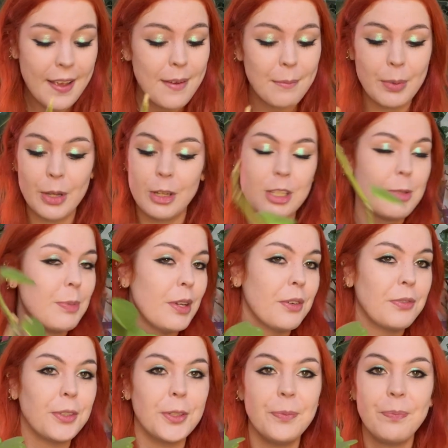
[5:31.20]
But it's
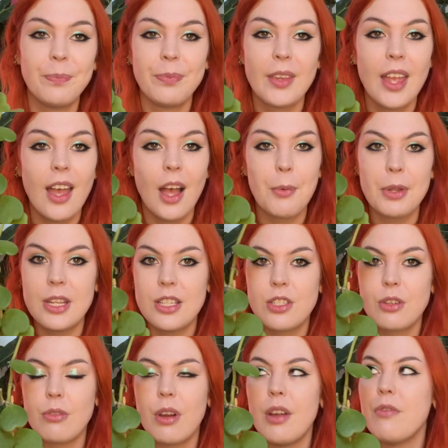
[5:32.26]
beautiful. I want this to
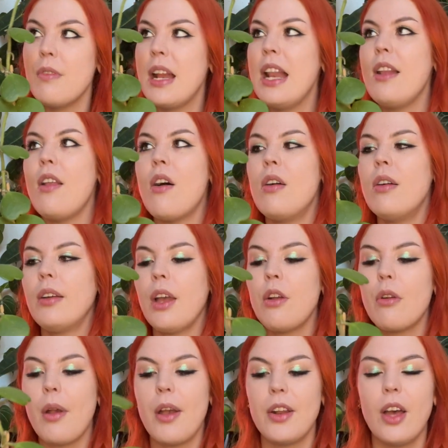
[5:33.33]
grow really long and
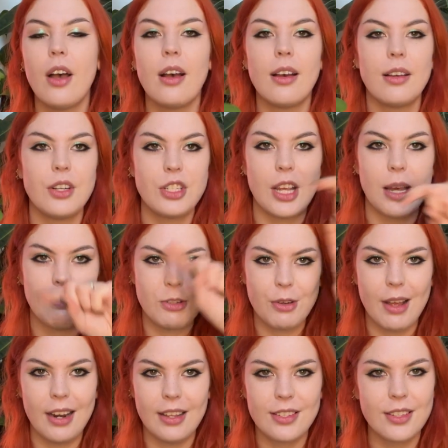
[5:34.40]
grow on a heart-shaped
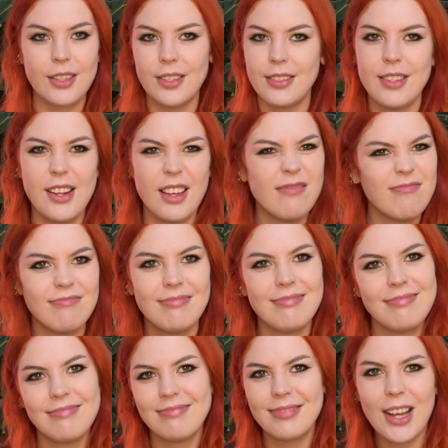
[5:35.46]
trellis because, you know,
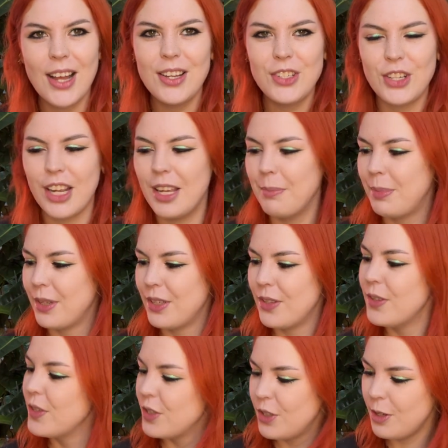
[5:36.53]
heart shape,
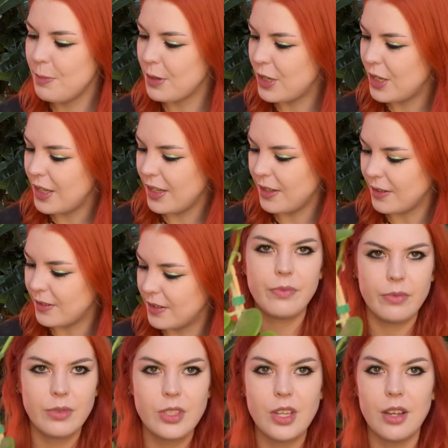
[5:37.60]
super cute.
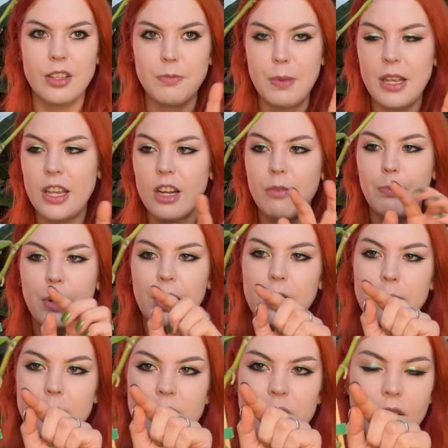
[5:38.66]
So speaking of
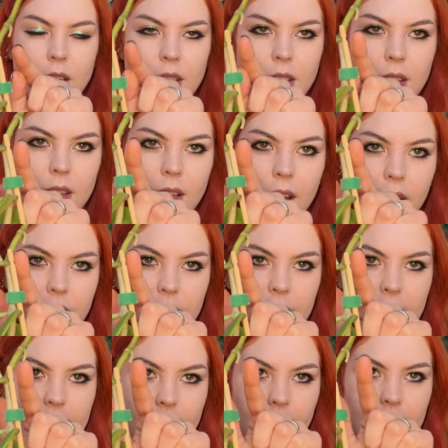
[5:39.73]
blooms, I
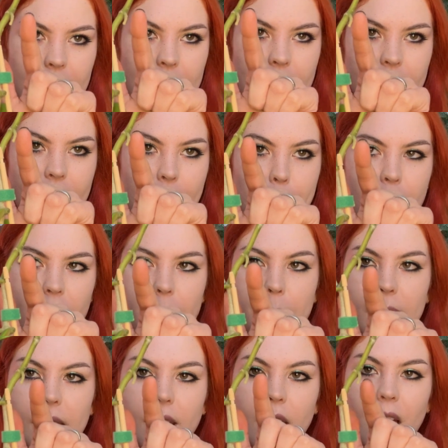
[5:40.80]
think that might
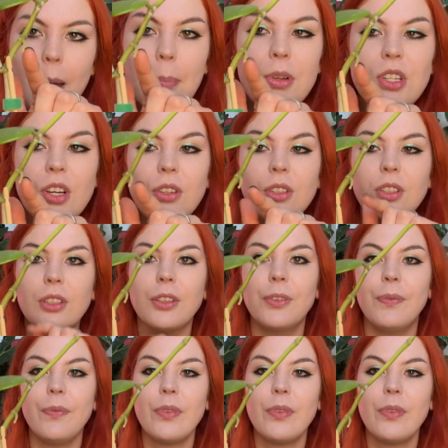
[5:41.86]
be a peduncle.